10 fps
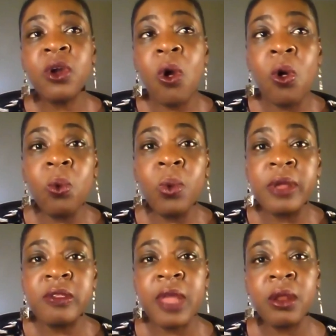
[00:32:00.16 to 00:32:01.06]
goal
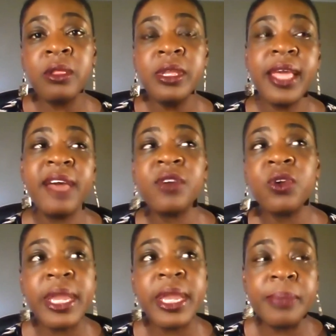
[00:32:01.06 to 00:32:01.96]
was not only to have a
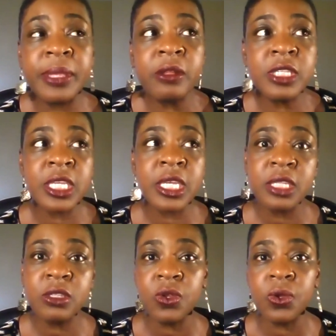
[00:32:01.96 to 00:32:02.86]
great
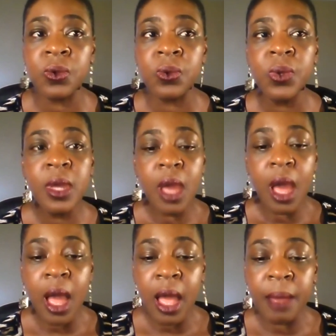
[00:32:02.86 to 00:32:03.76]
building to
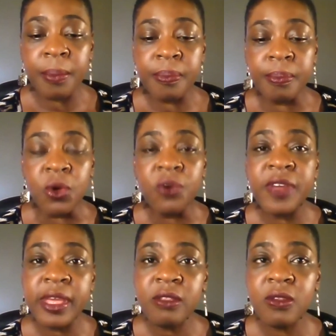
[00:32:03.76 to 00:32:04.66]
move
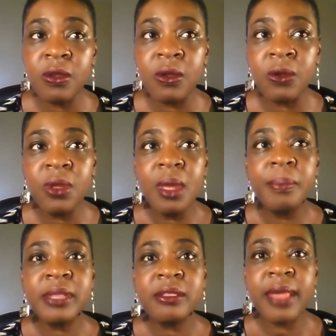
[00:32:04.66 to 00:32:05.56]
into,
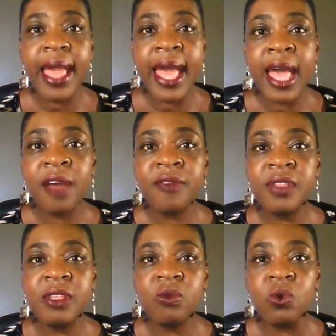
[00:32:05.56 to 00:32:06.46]
but to have
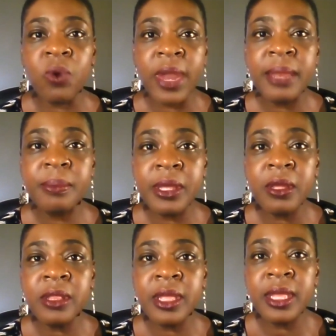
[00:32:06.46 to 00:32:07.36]
this great
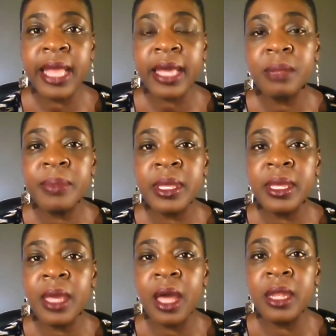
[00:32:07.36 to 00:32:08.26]
building that could
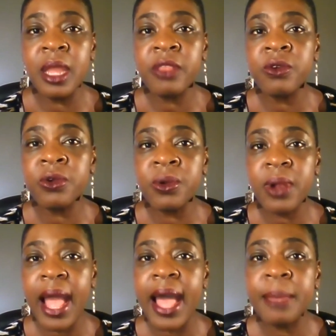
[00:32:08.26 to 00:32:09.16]
be another
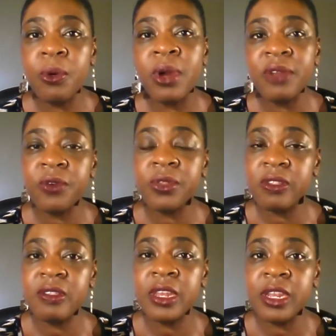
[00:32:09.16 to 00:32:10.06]
high point for the
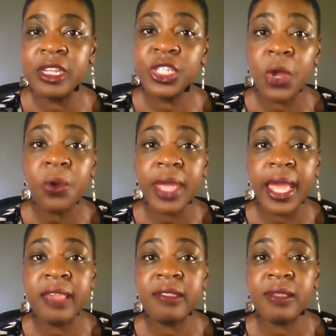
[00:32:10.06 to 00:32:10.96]
city to
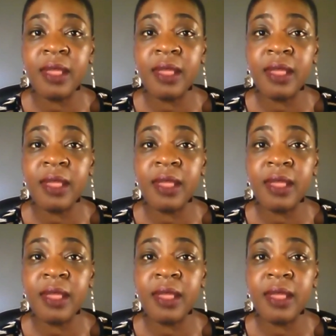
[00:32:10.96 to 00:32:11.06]
showcase